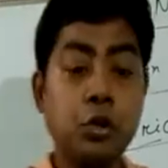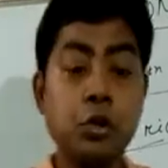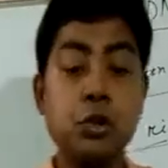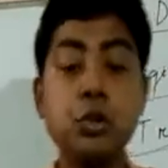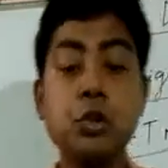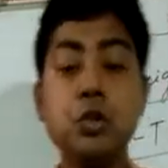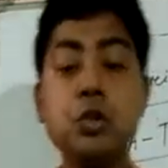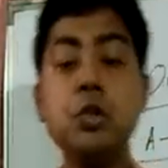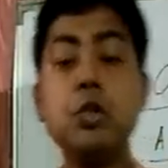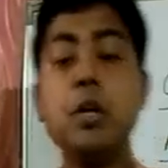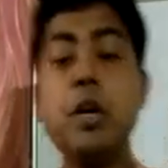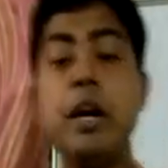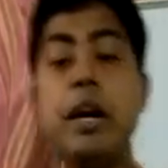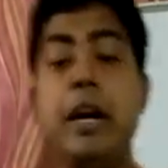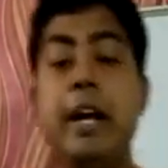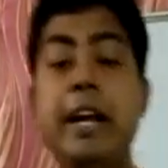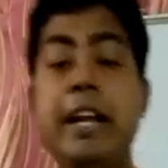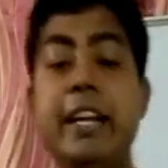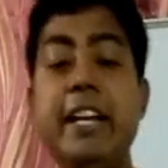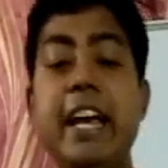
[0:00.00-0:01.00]
two
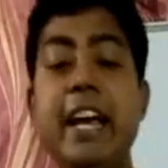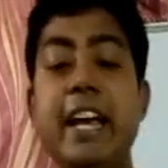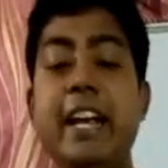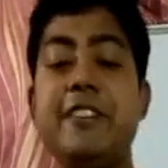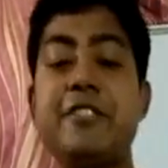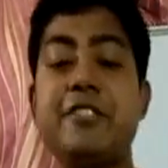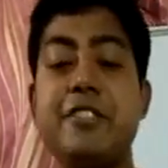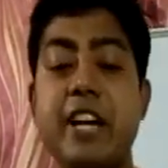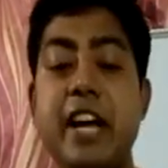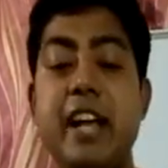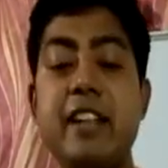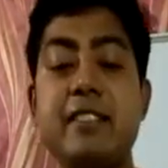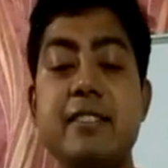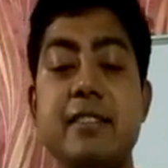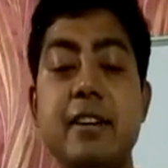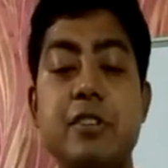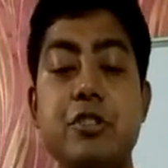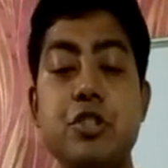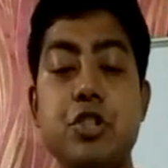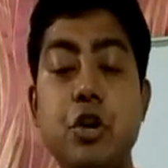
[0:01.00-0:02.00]
DNA
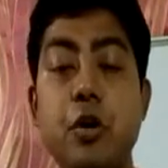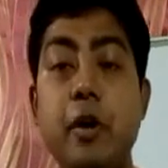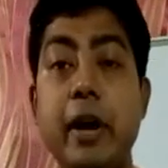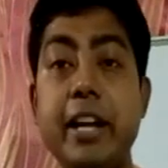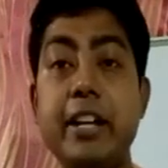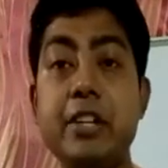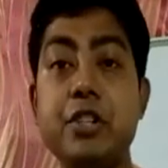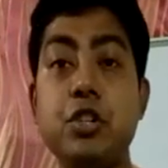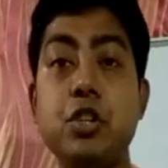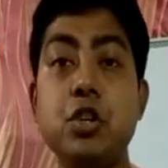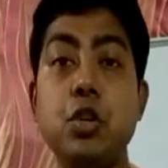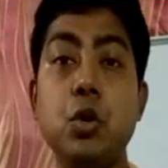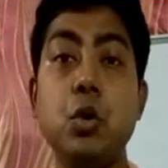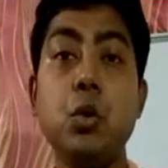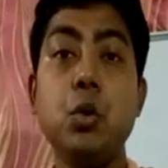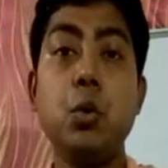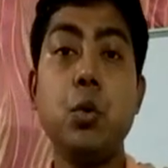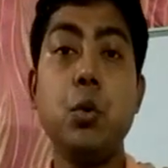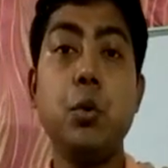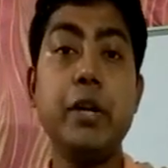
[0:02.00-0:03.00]
strands are joined
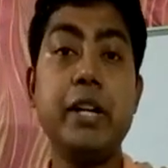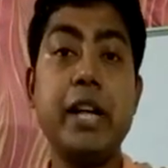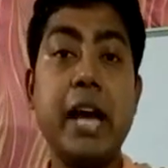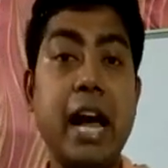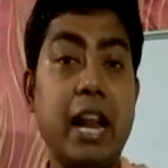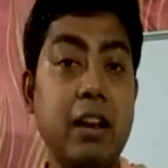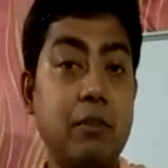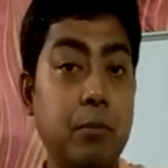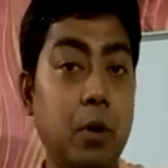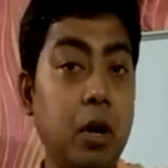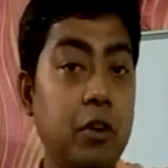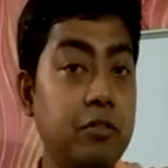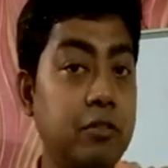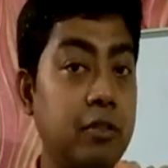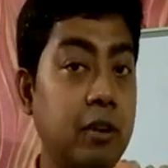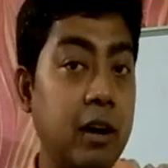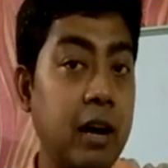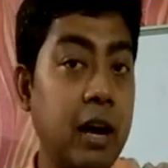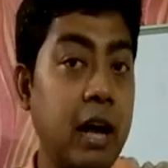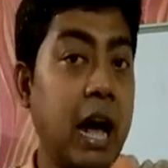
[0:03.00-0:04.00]
with the help of
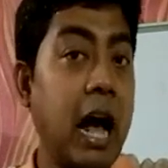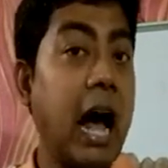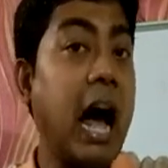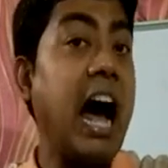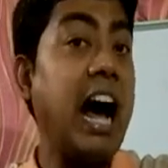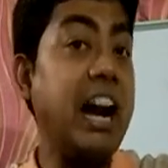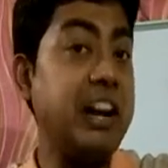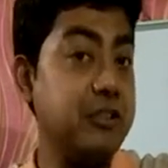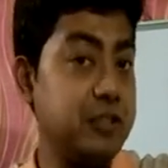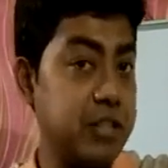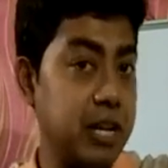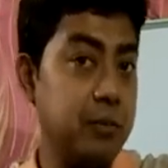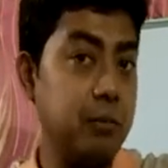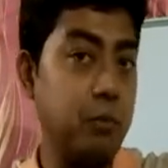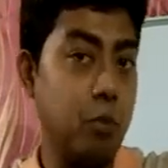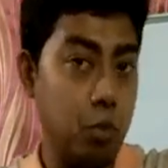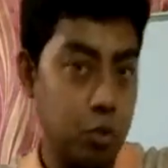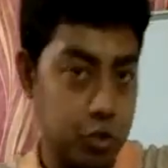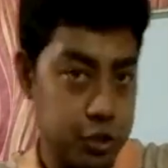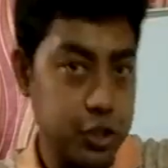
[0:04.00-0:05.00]

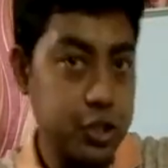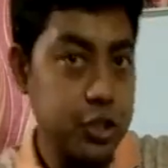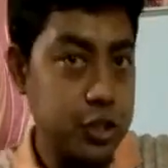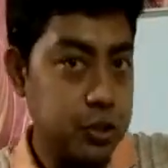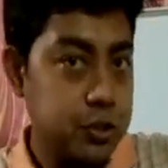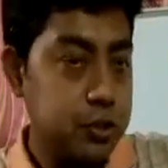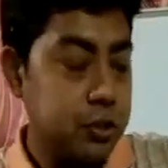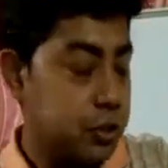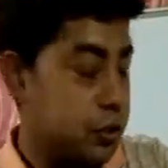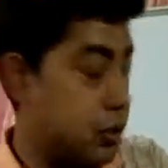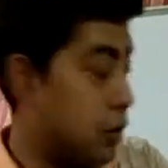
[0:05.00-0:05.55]
hydrogen bonds.